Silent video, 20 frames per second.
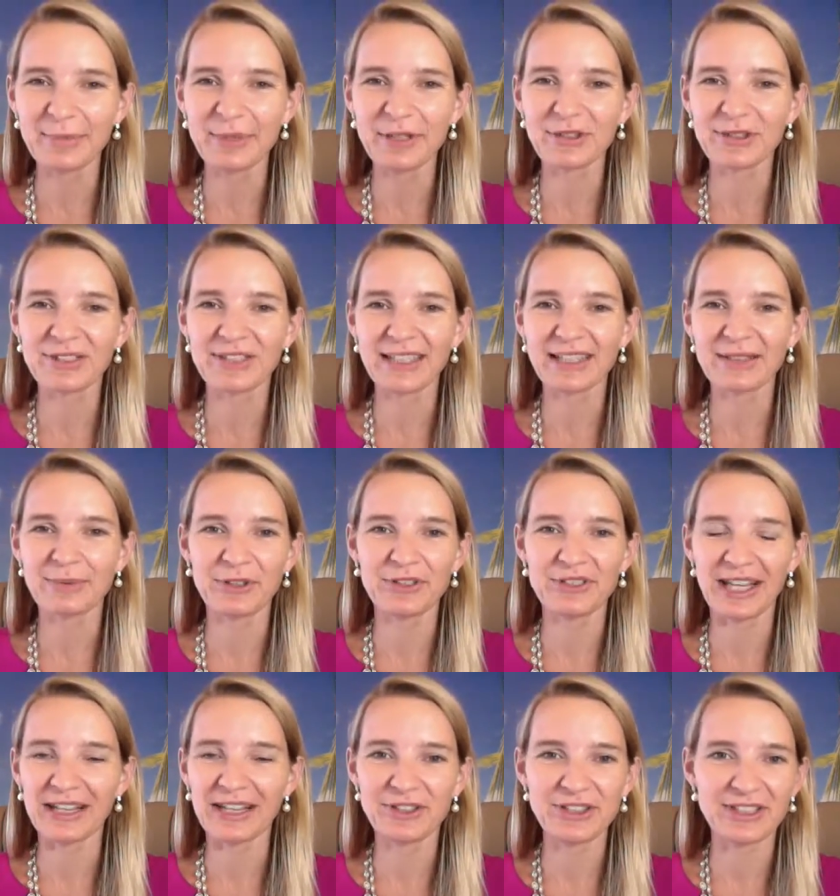Because that's what
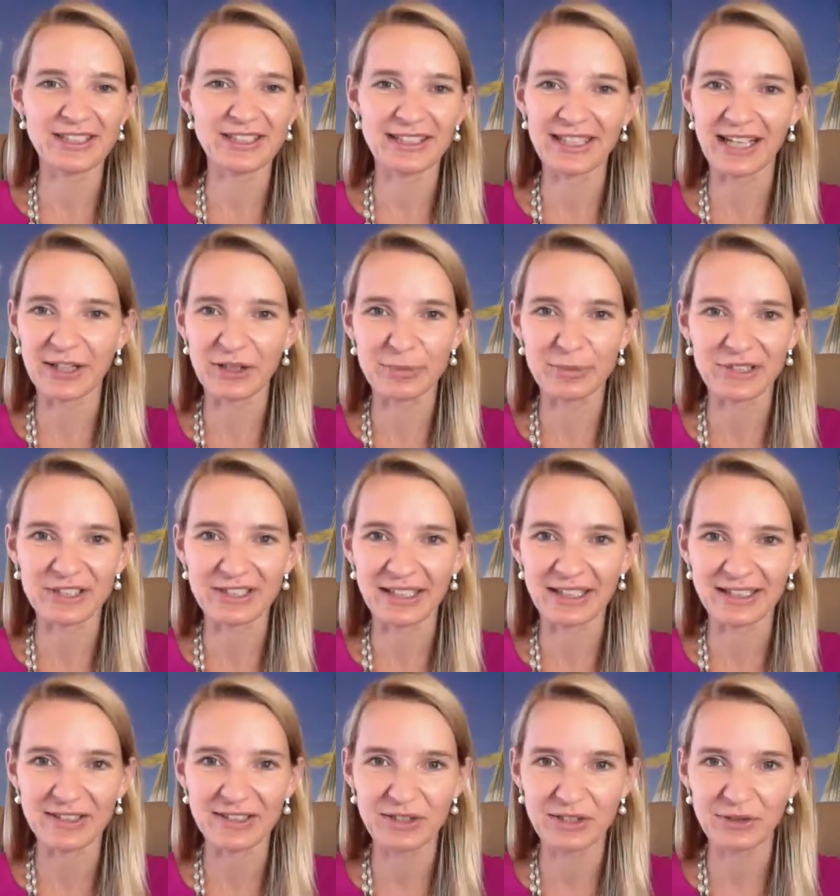anxious attachment
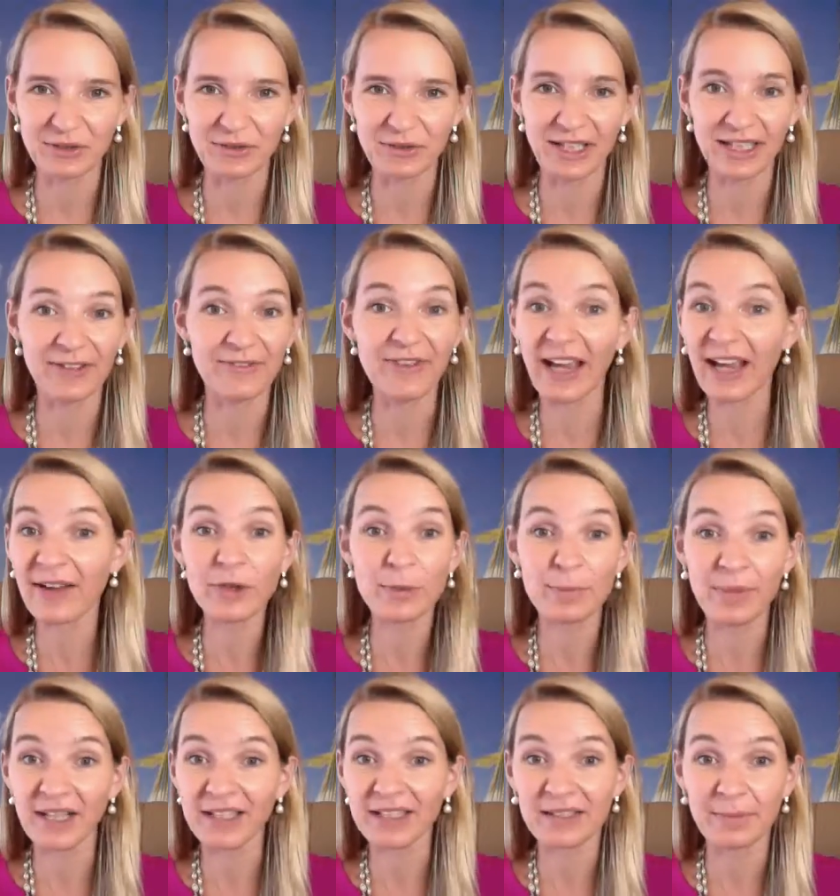styles do. They give
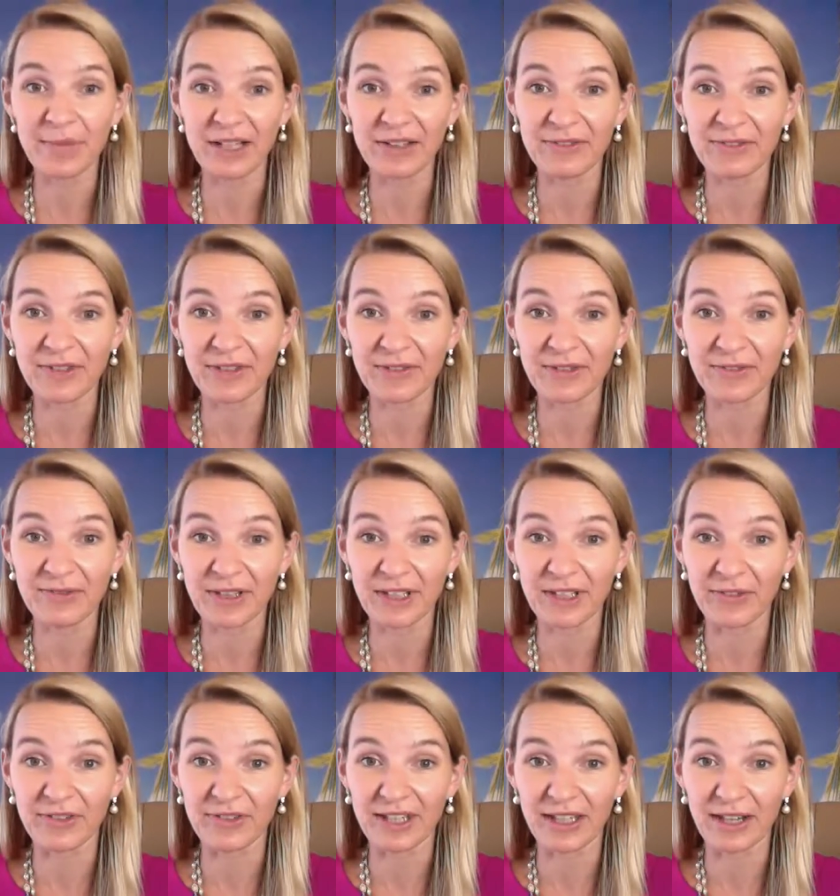everybody the benefit
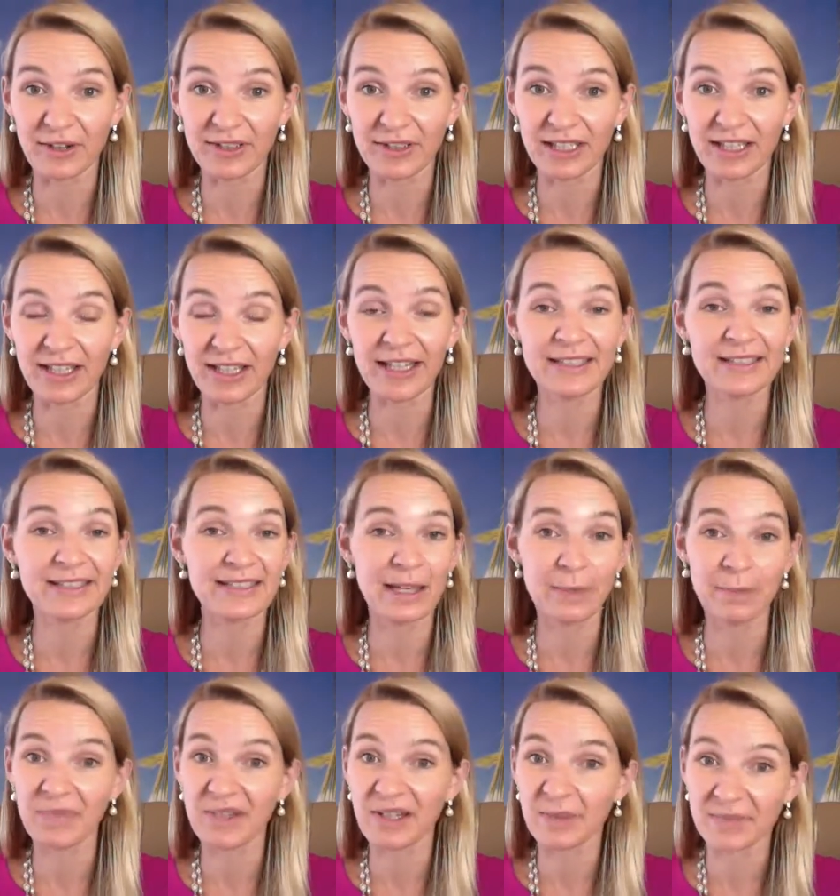of the doubt
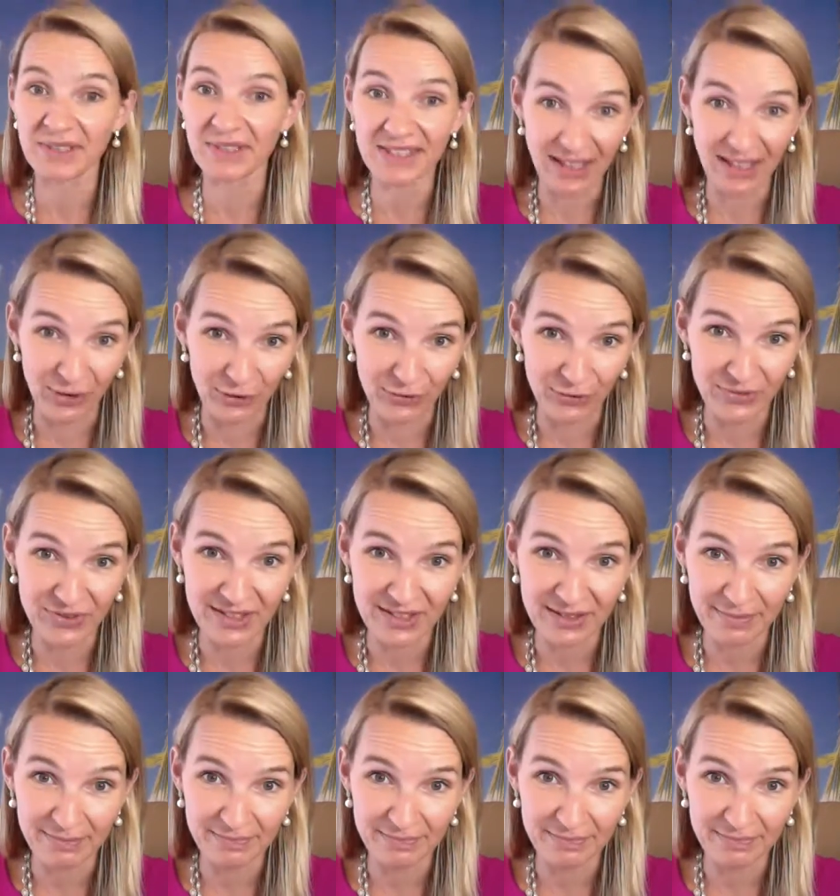except themselves.